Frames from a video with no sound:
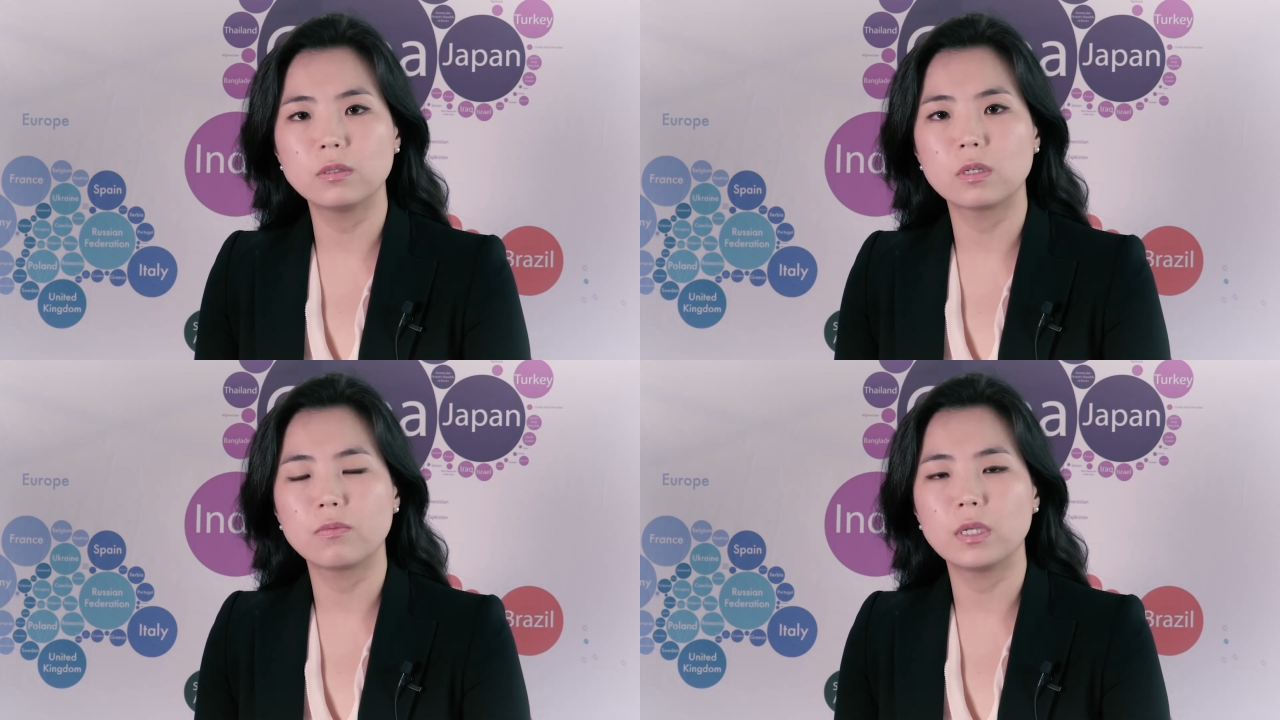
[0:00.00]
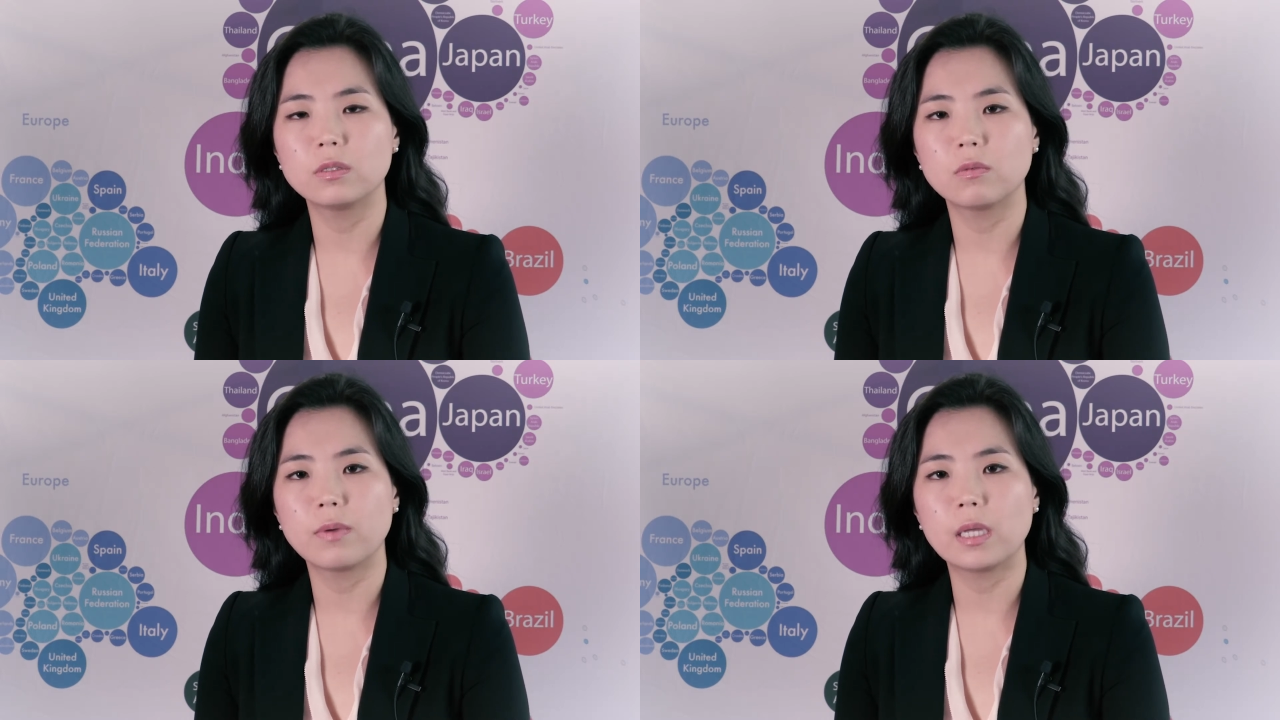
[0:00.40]

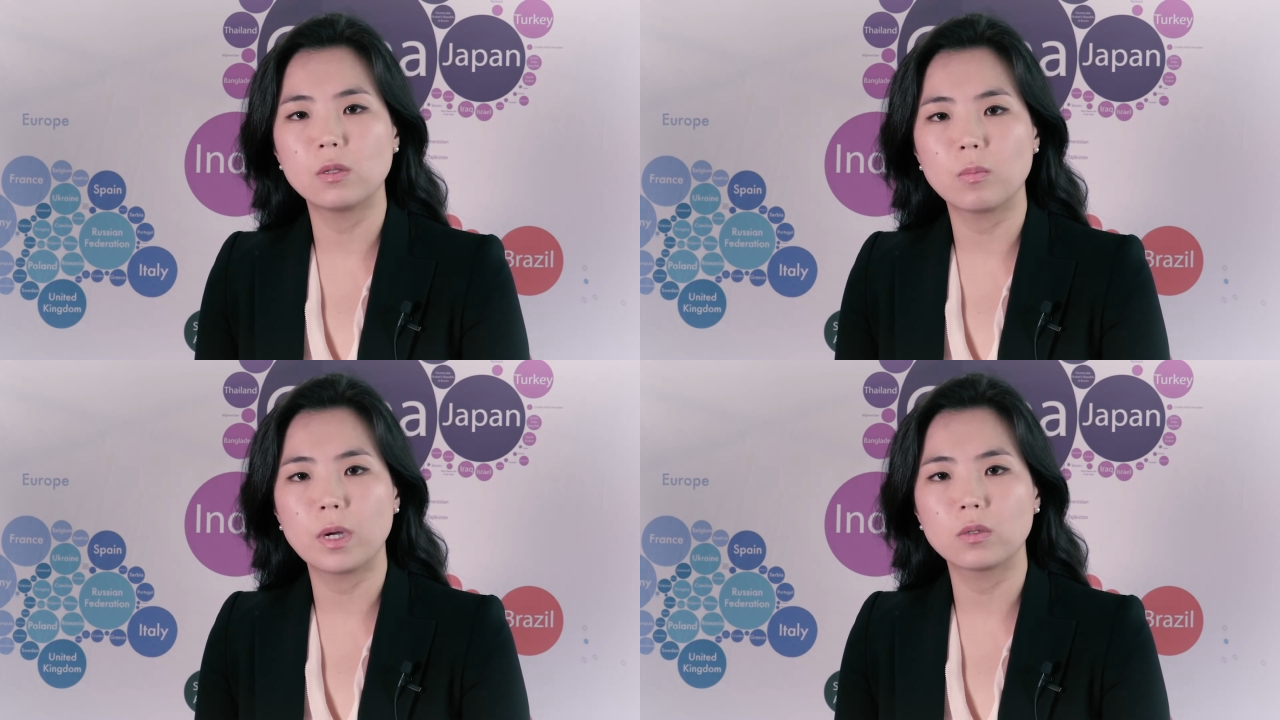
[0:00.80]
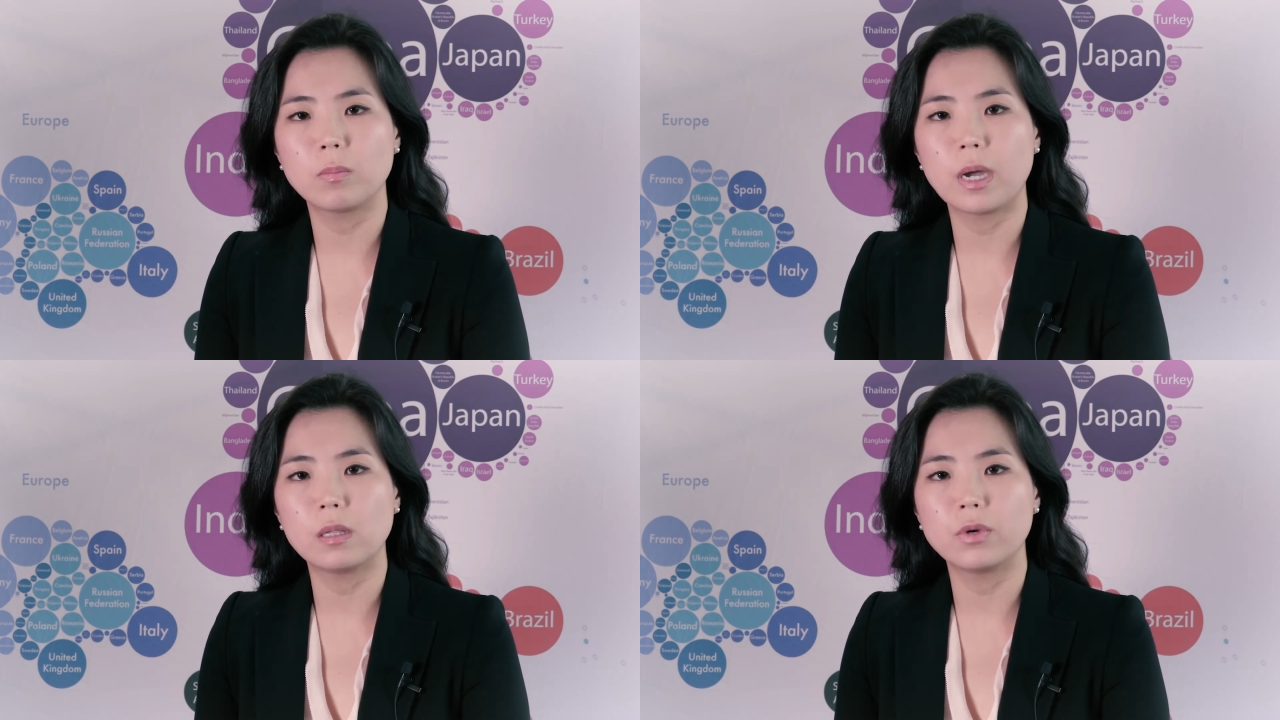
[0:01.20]
surveys of Helicobacter
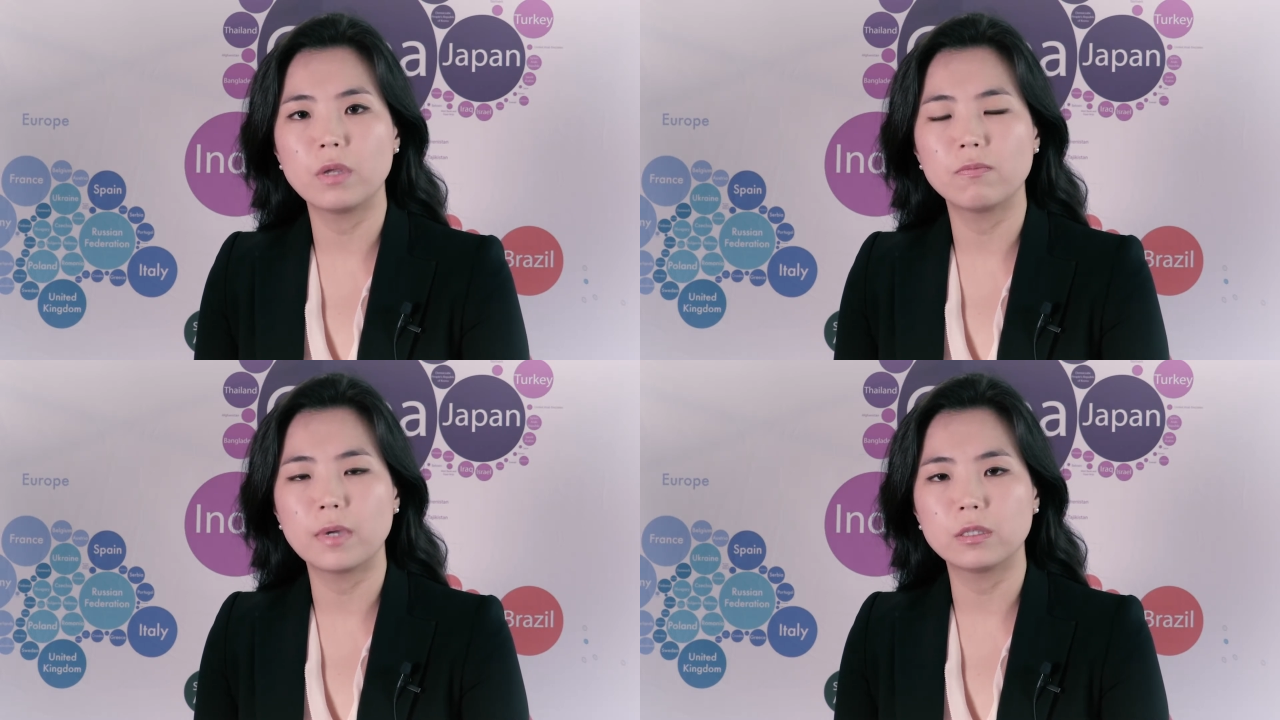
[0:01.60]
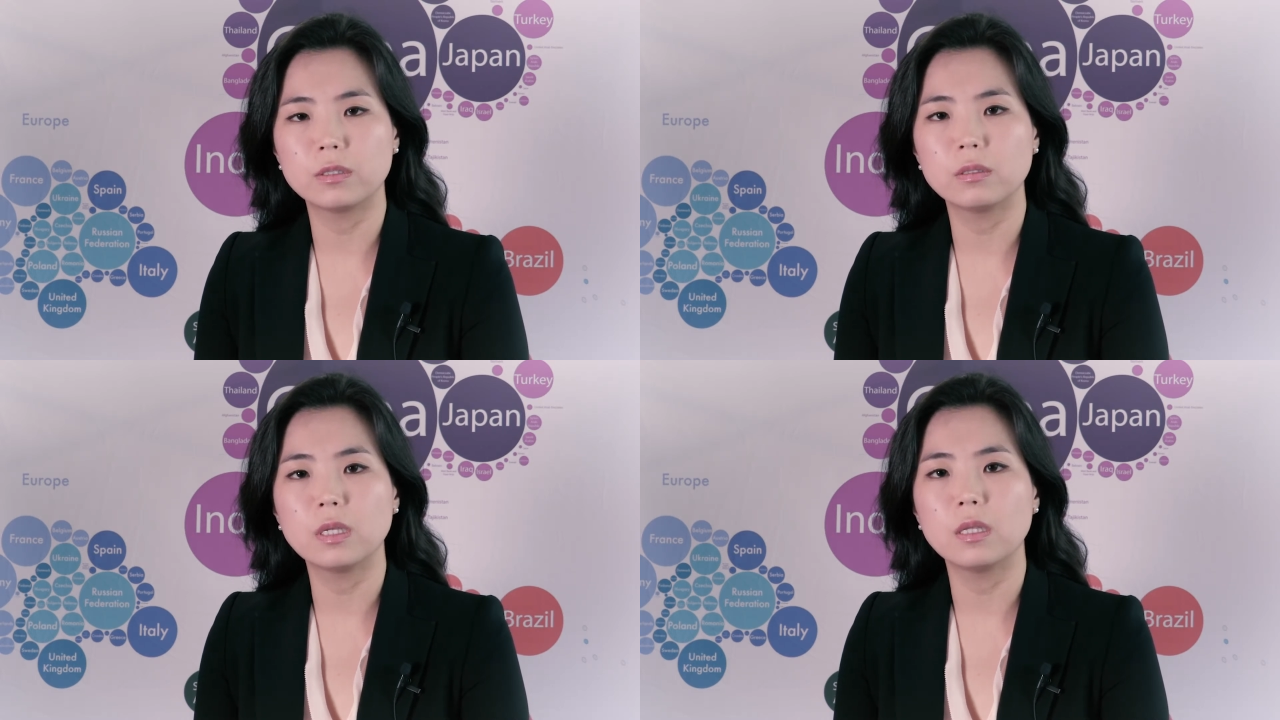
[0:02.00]
pylori
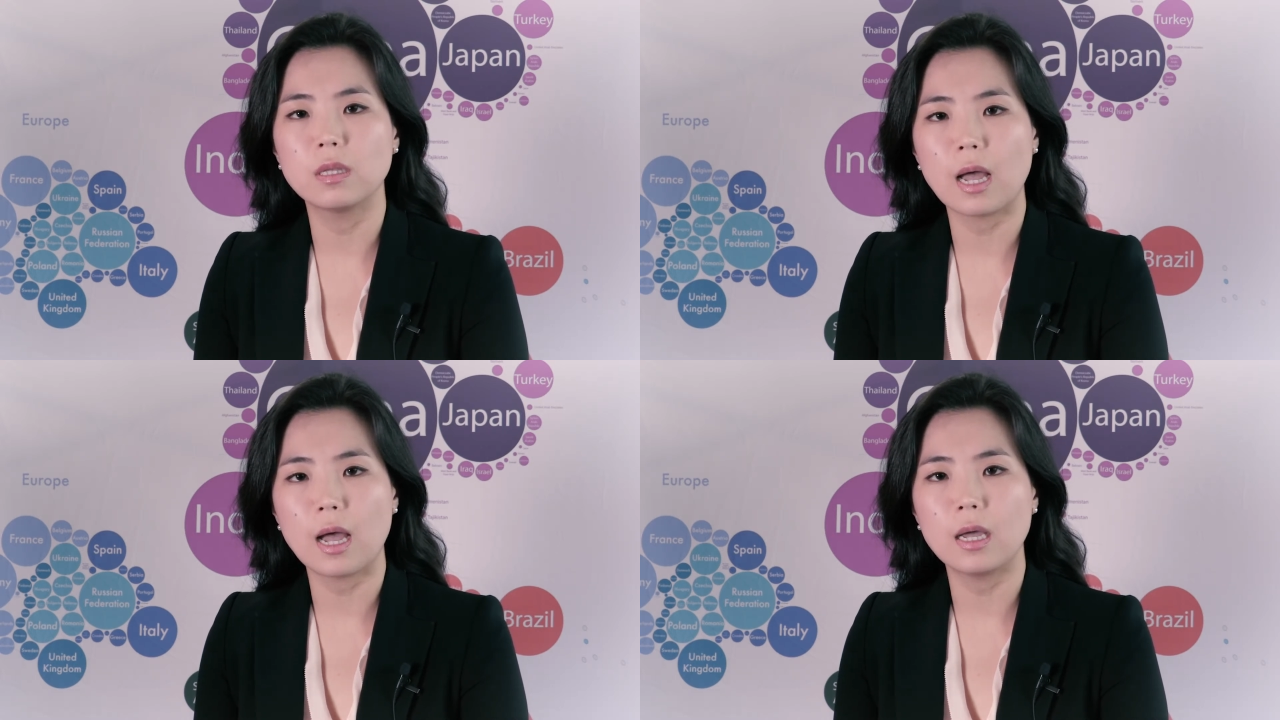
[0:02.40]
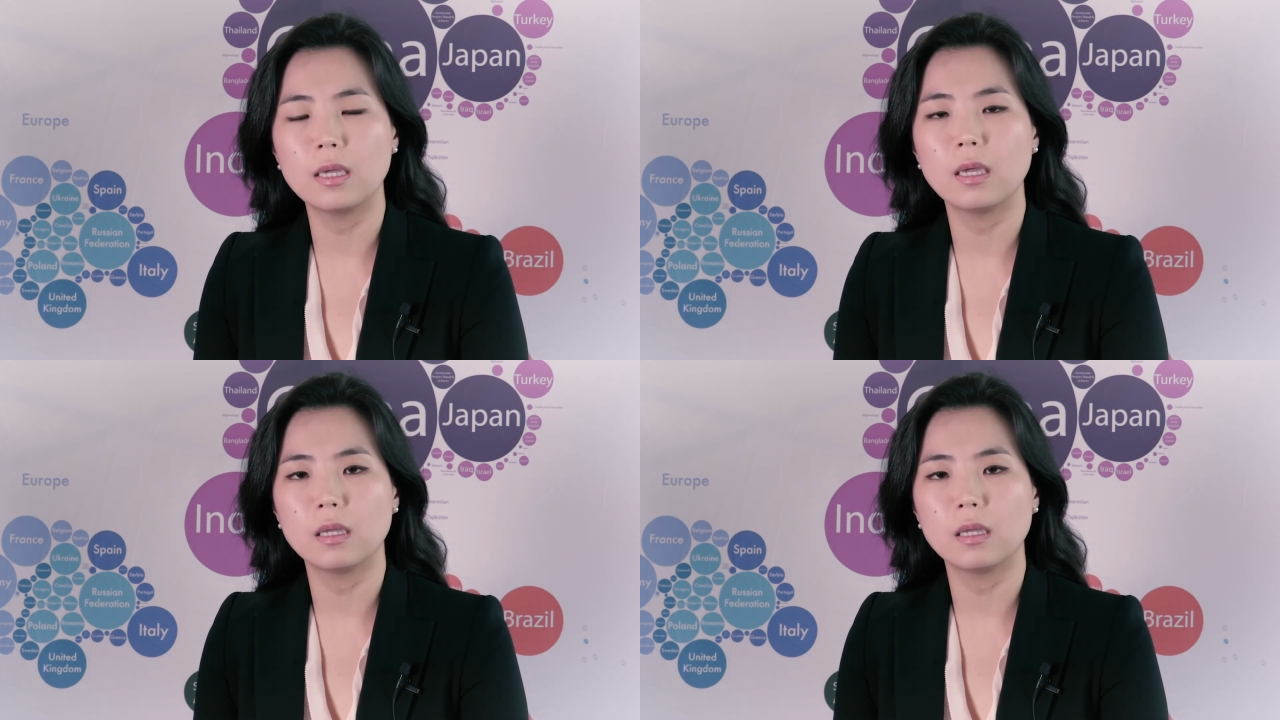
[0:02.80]
infection in high